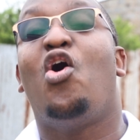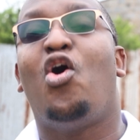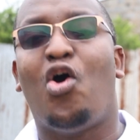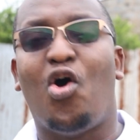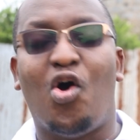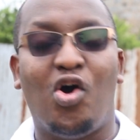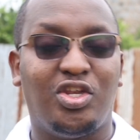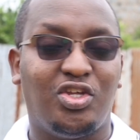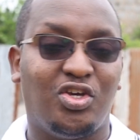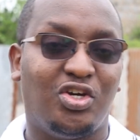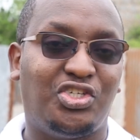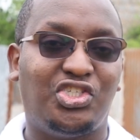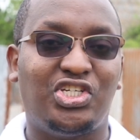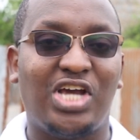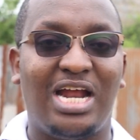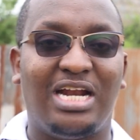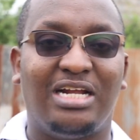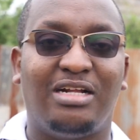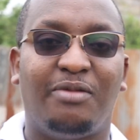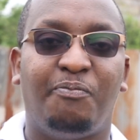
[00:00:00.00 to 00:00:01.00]
on your
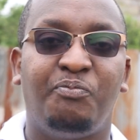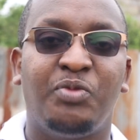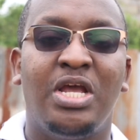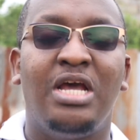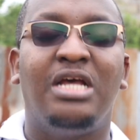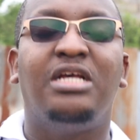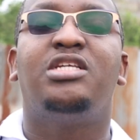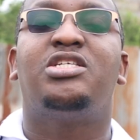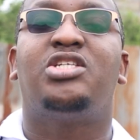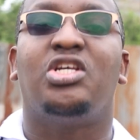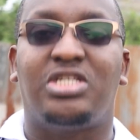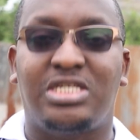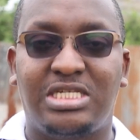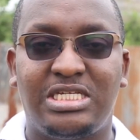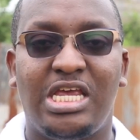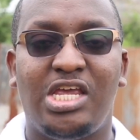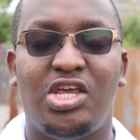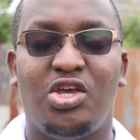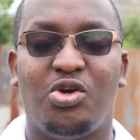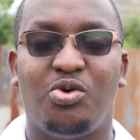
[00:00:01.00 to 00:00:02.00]
channel. So
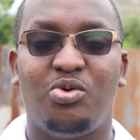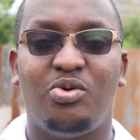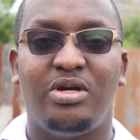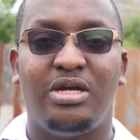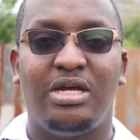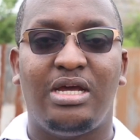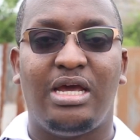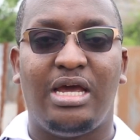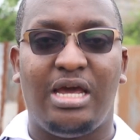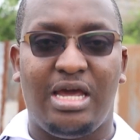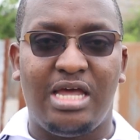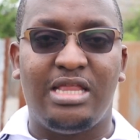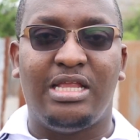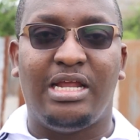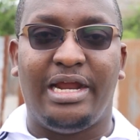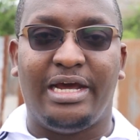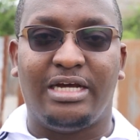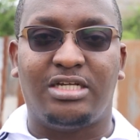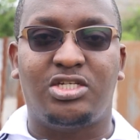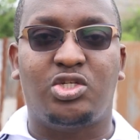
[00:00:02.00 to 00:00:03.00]
see you in the
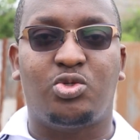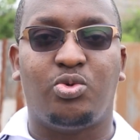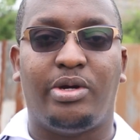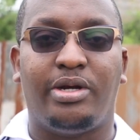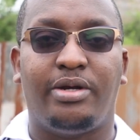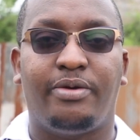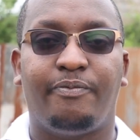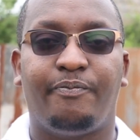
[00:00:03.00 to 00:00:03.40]
next one.